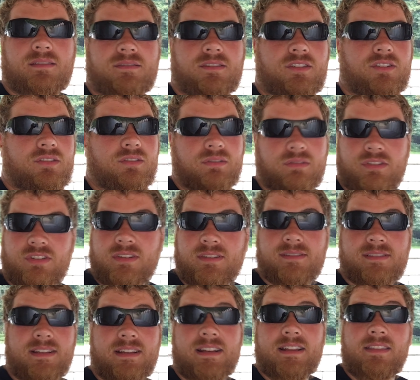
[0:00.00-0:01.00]
so you can
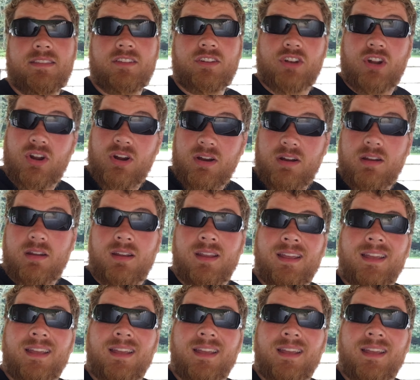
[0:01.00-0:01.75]
see it in the dark.